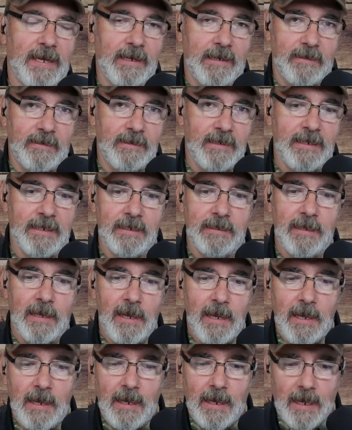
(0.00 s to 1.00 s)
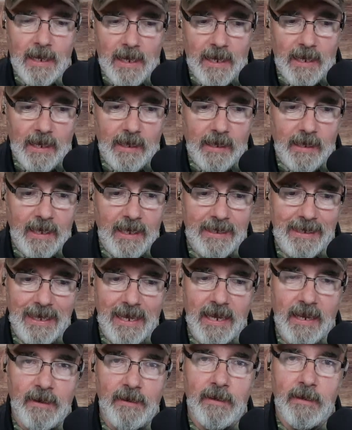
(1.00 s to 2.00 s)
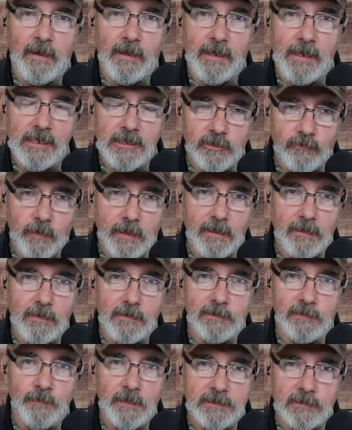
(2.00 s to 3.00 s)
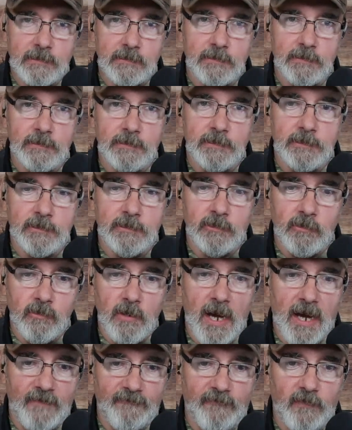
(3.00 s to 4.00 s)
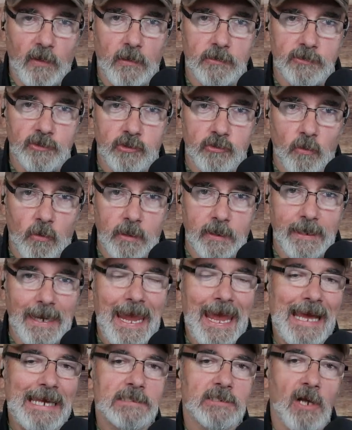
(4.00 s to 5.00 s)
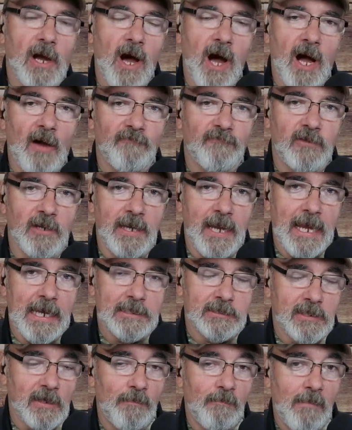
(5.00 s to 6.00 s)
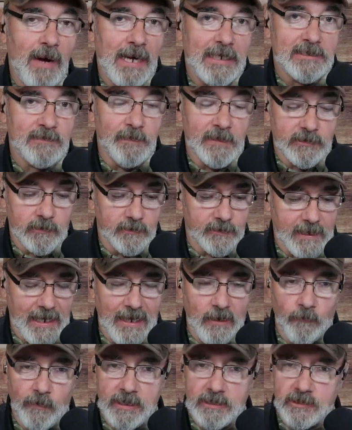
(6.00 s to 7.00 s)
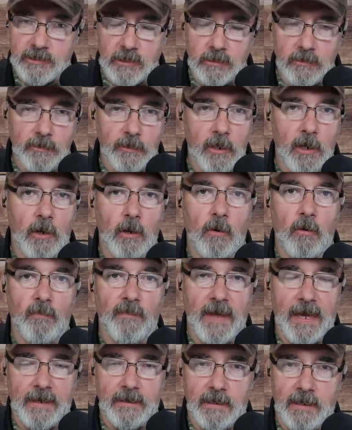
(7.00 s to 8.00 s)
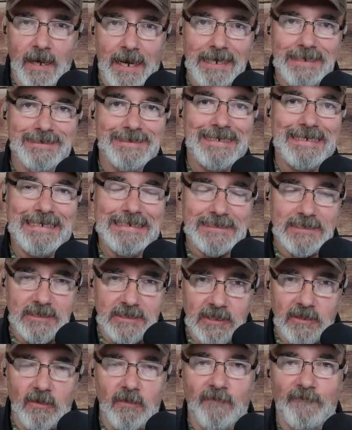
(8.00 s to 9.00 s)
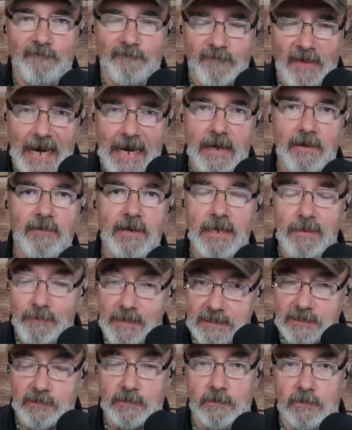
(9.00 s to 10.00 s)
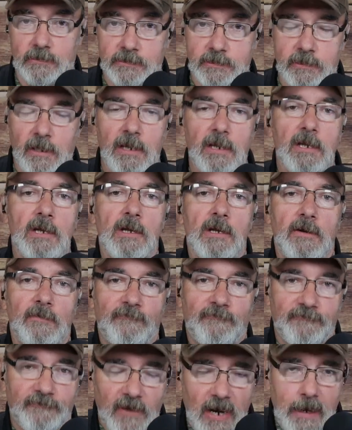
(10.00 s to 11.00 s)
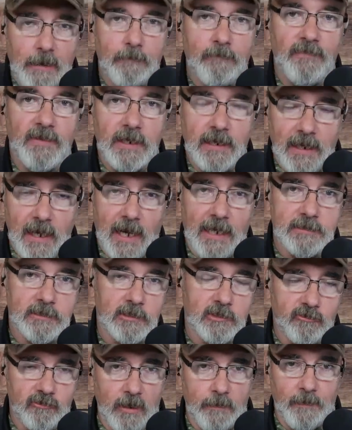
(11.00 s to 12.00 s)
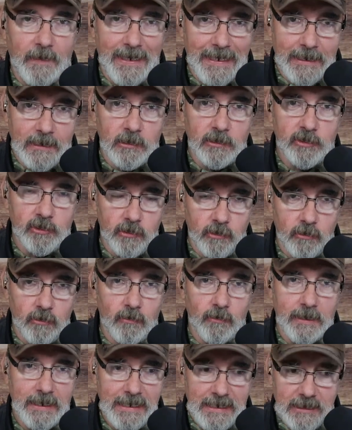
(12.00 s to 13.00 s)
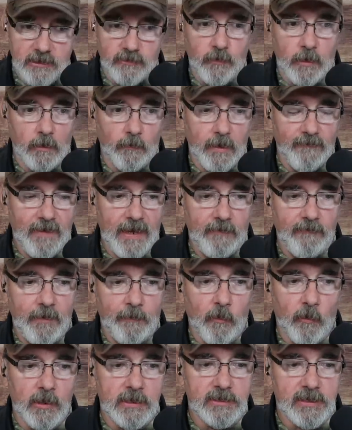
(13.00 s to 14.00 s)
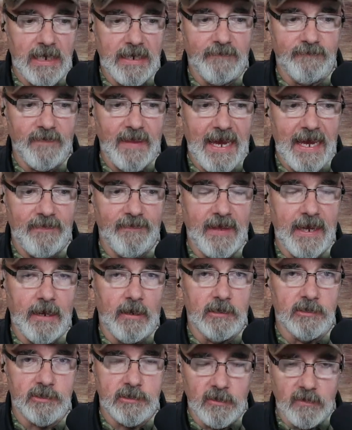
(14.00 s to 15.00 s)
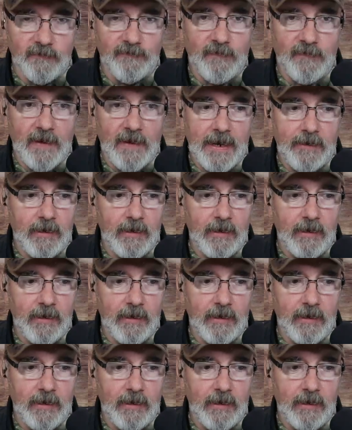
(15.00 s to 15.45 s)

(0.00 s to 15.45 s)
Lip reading: it did. Again, Israel's missiles do not fall short as often as Hamas missiles. And we still know that Gaza is still firing missiles from the Gaza Strip into Israel. We've had reports of that. They are still firing